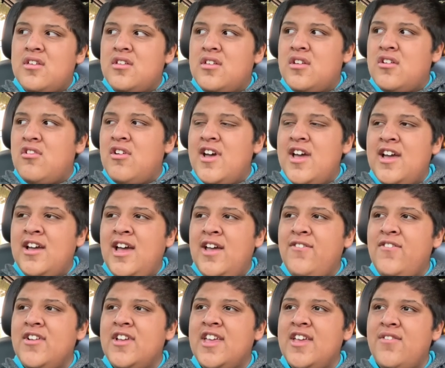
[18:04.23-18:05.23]
Quag, I
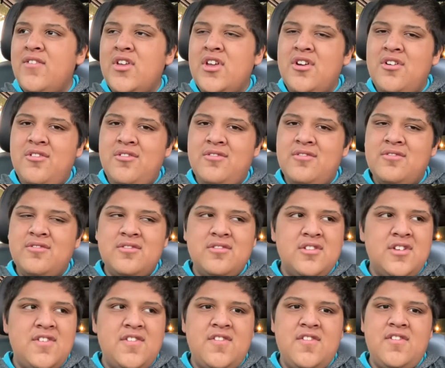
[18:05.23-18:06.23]
forgive you.
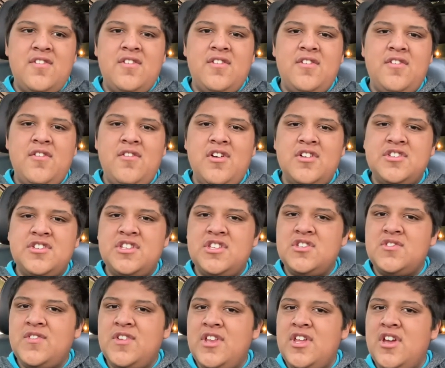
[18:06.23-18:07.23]
If you're watching this
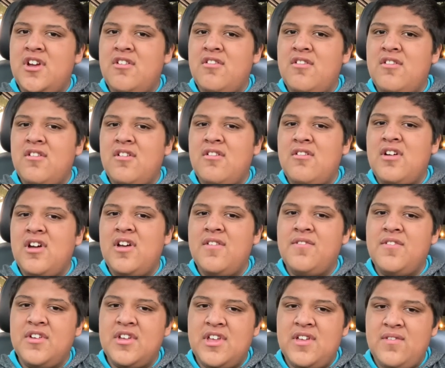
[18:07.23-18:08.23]
video, I
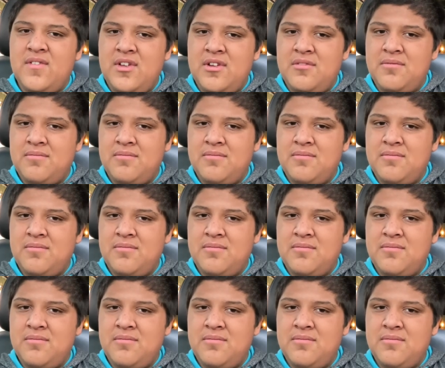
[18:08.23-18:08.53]
forgive you.